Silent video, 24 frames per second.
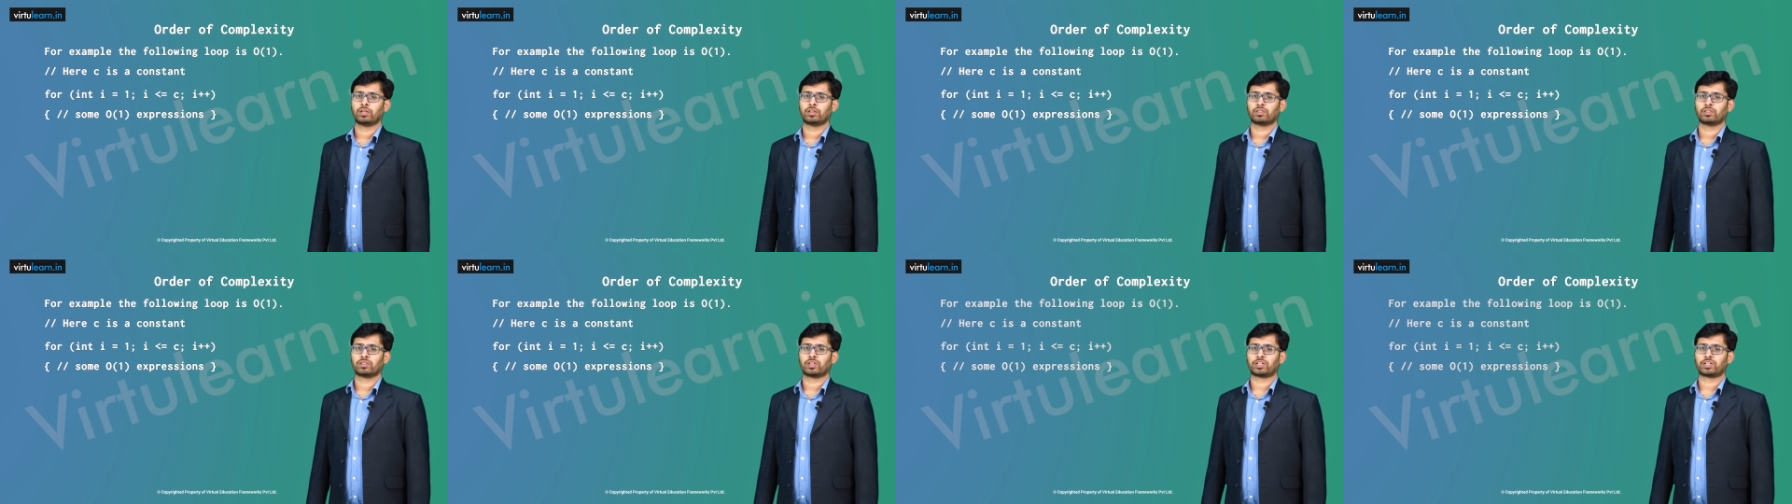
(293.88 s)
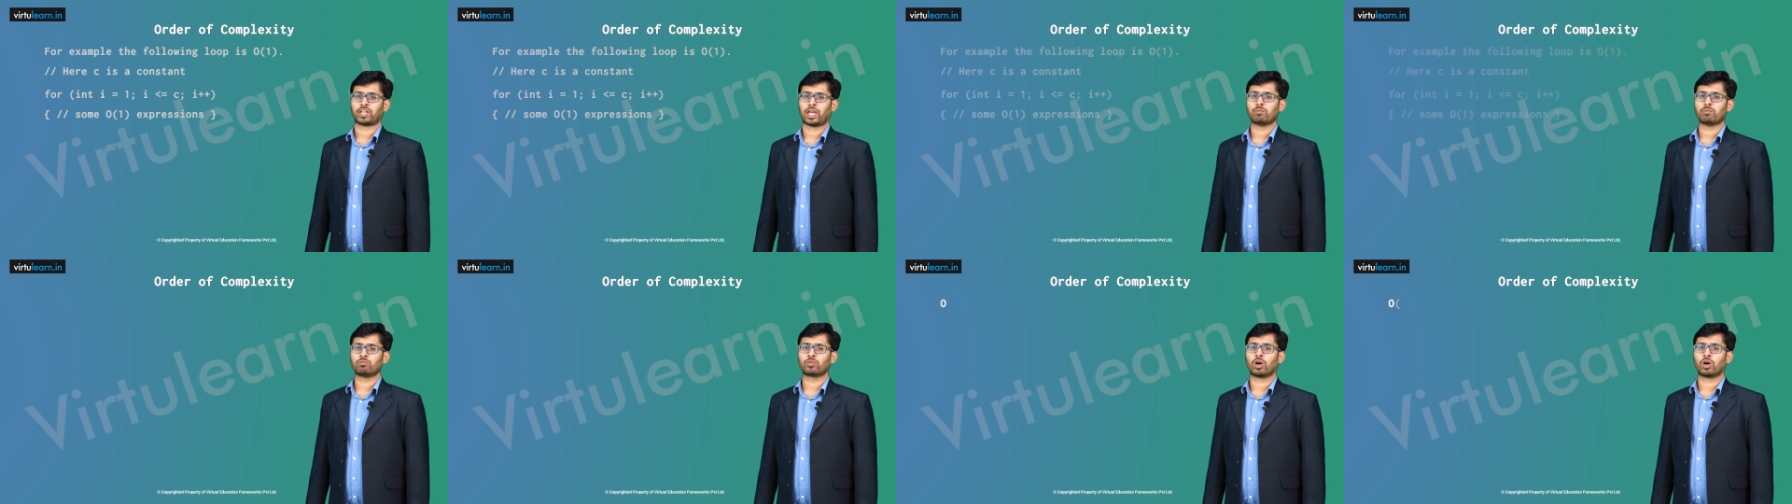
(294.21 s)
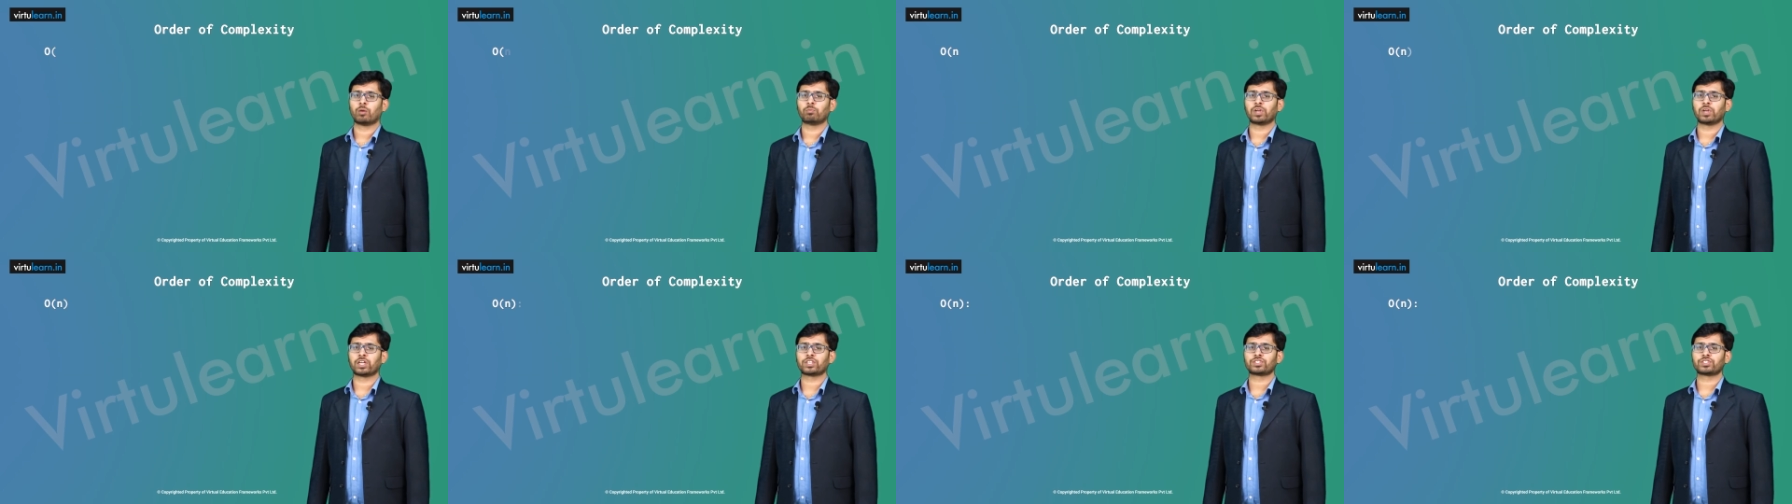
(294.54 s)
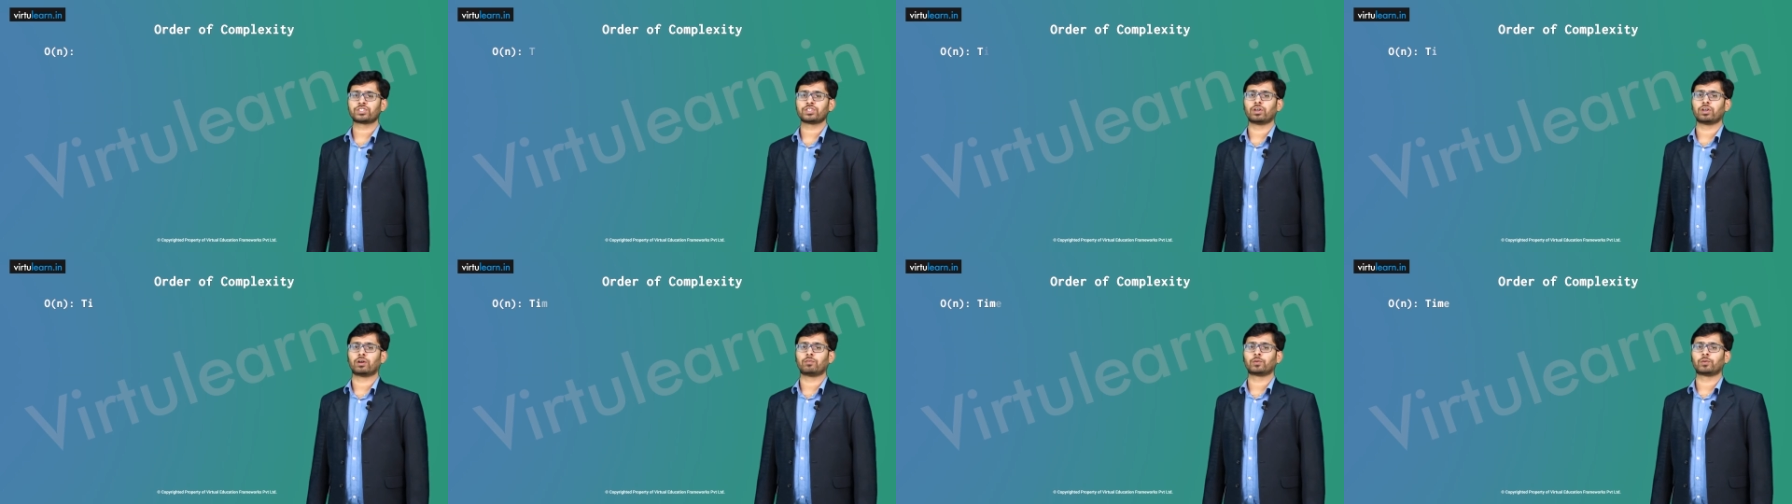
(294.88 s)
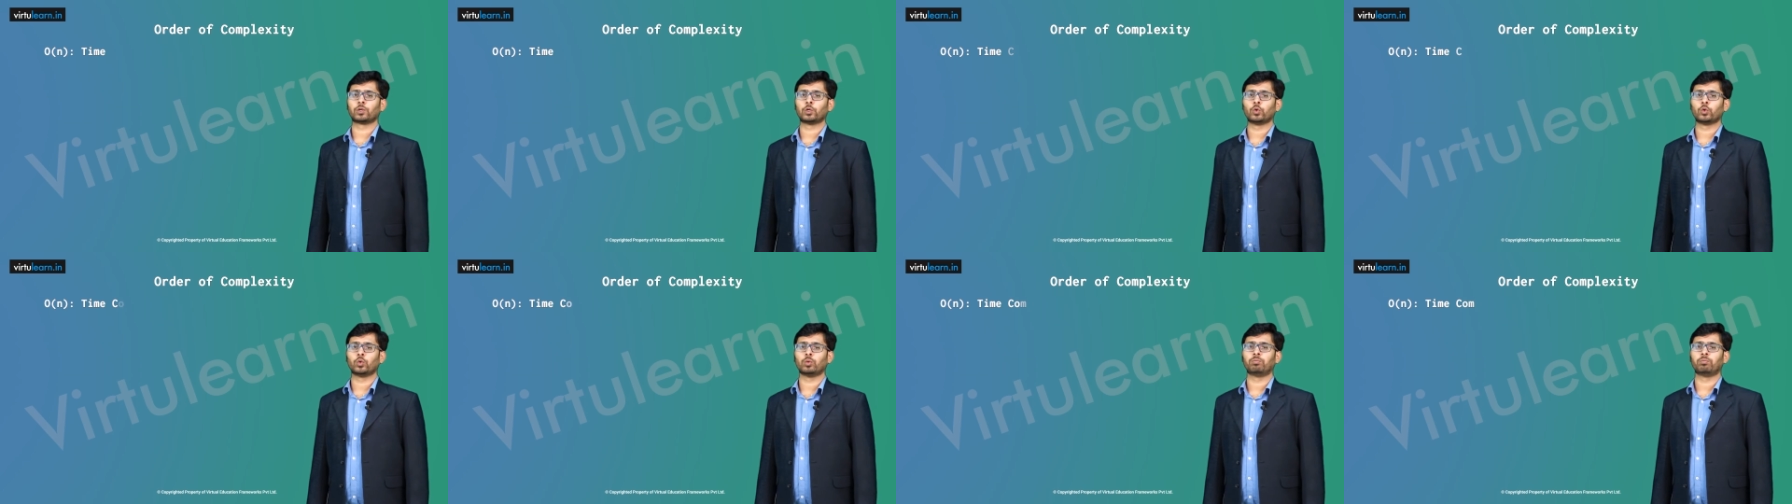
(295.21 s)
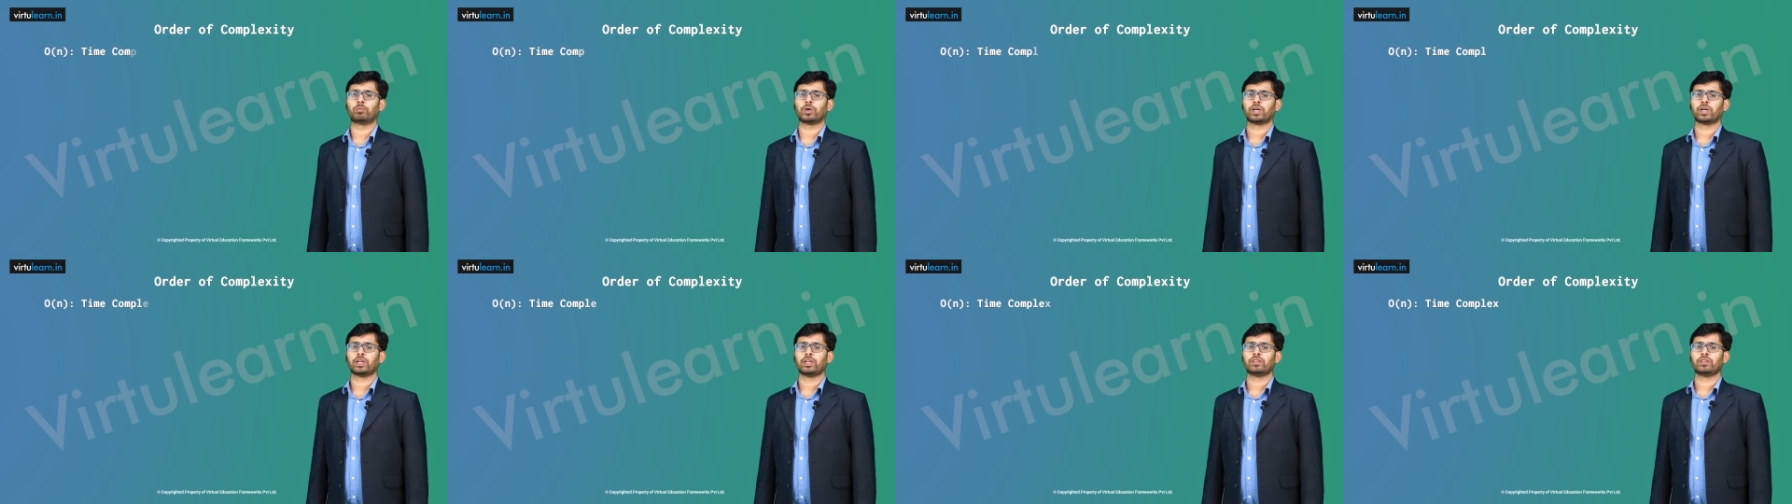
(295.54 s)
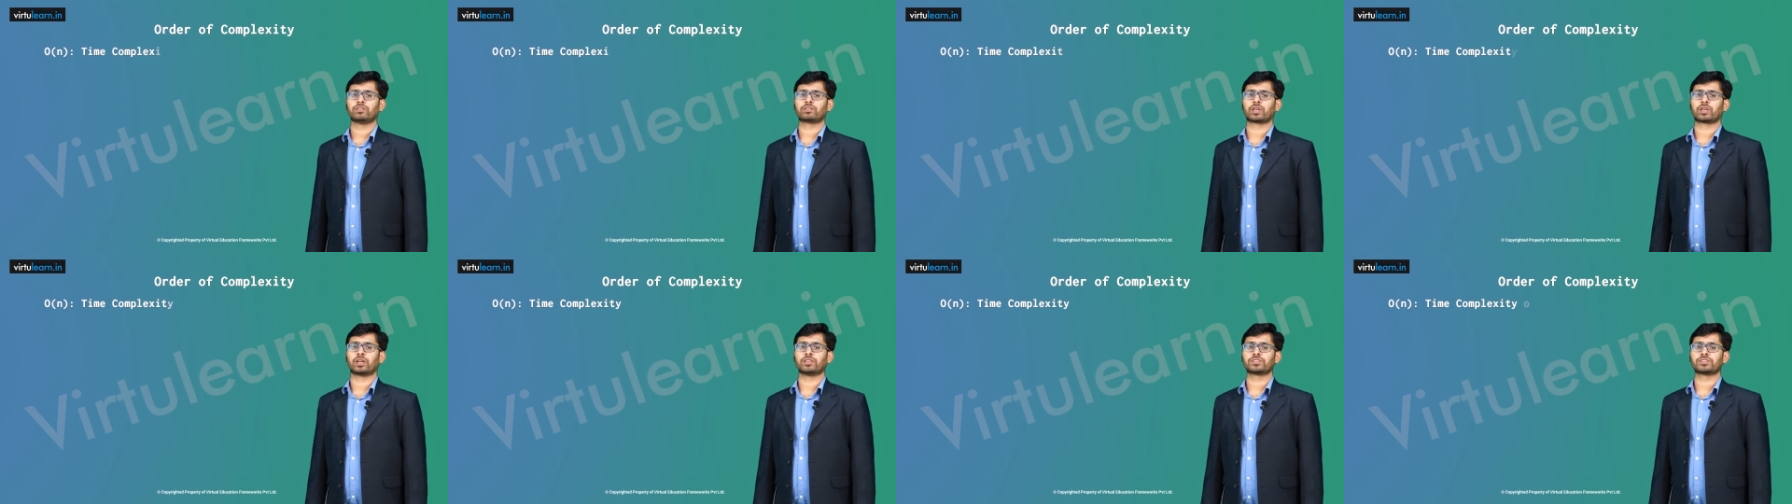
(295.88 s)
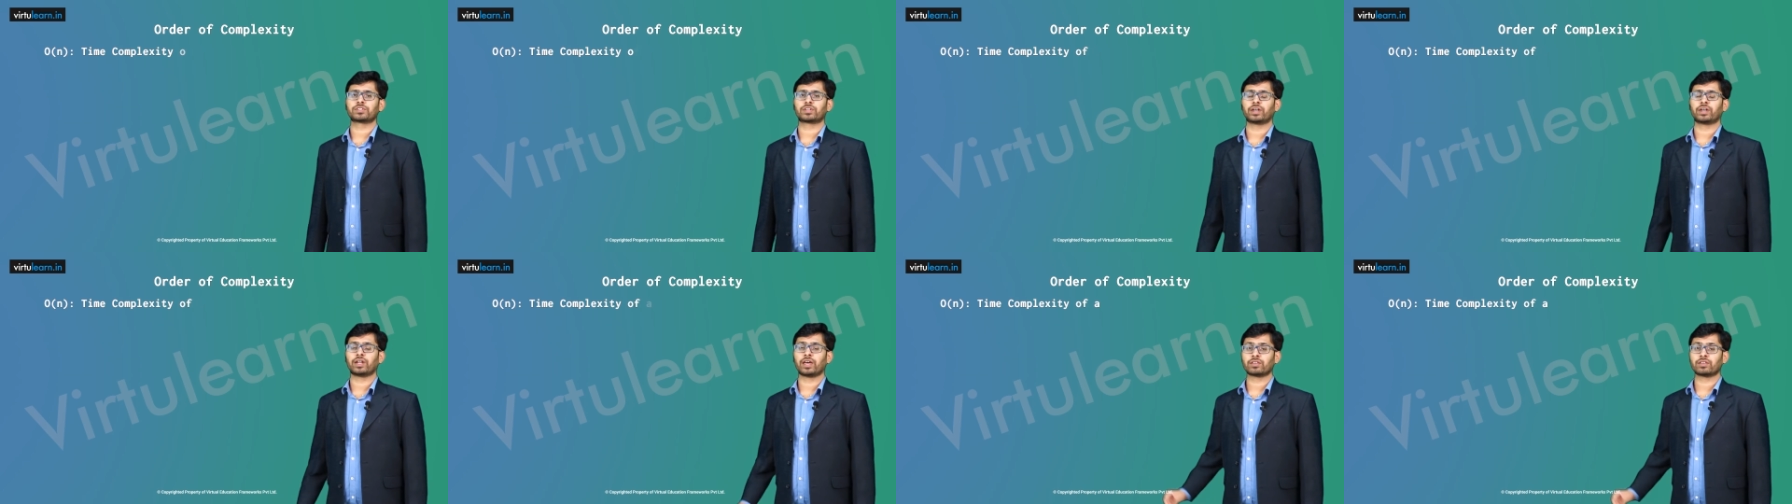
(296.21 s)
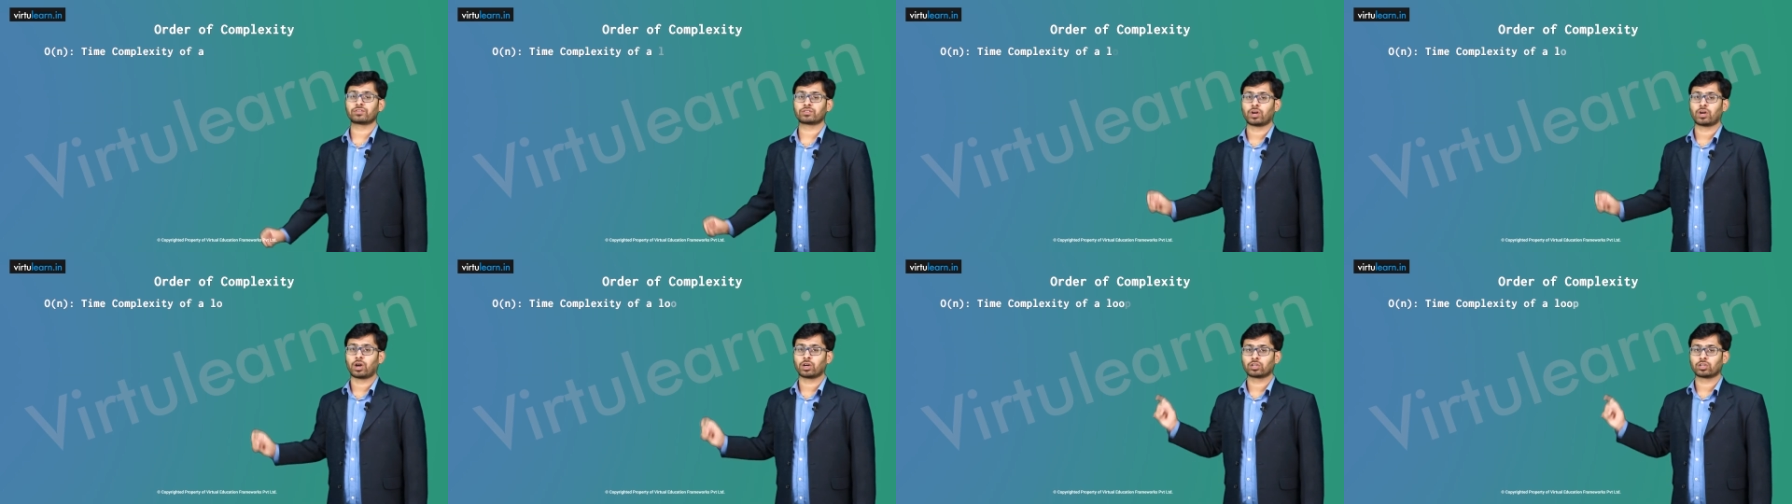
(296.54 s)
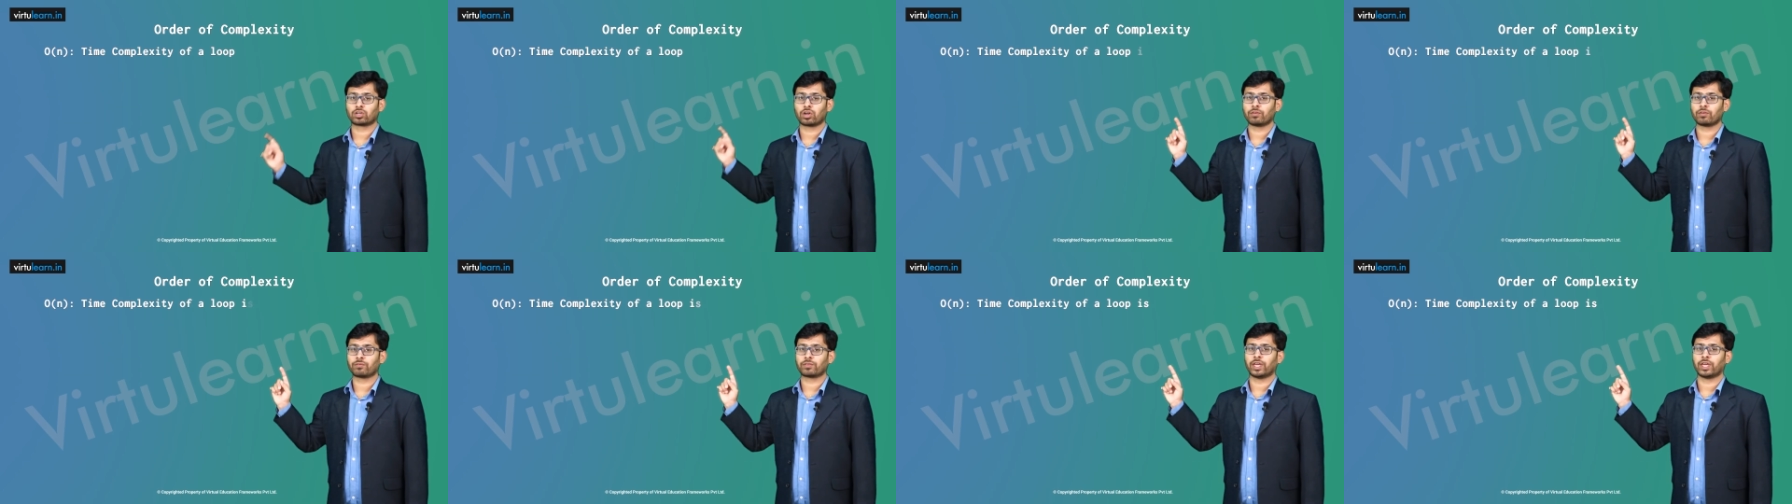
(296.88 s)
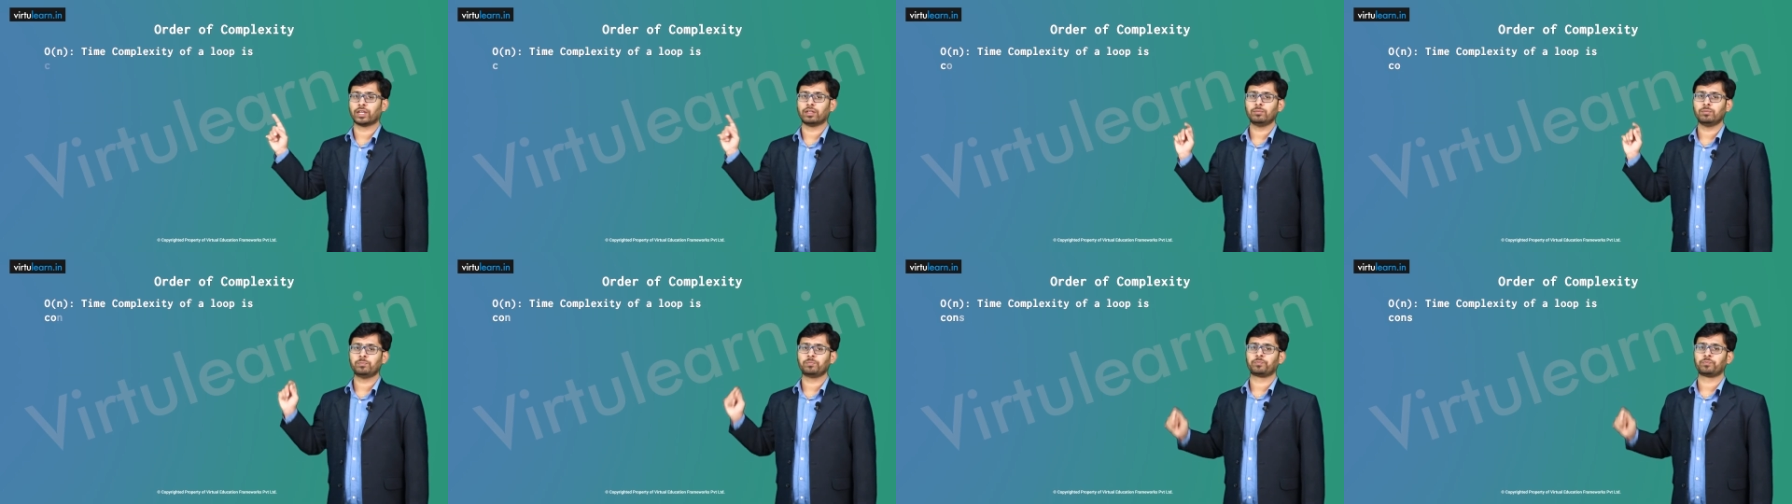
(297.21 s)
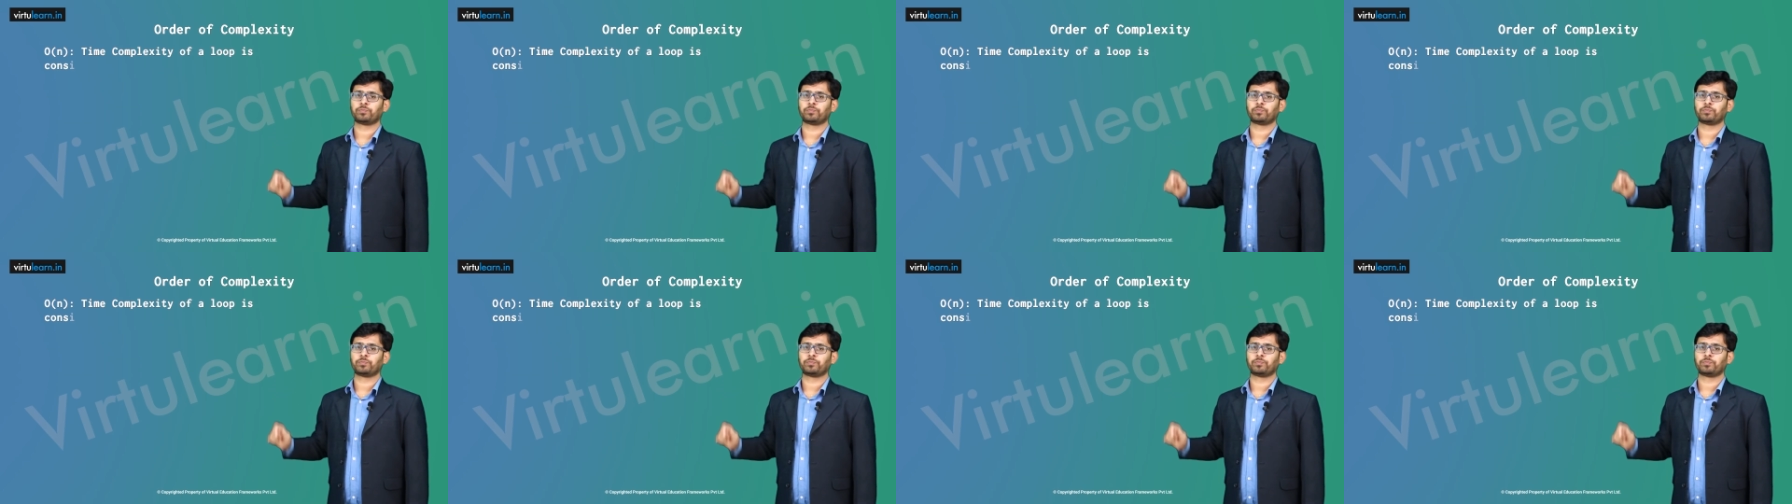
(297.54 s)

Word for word: The time complexity of loop is considered as order of n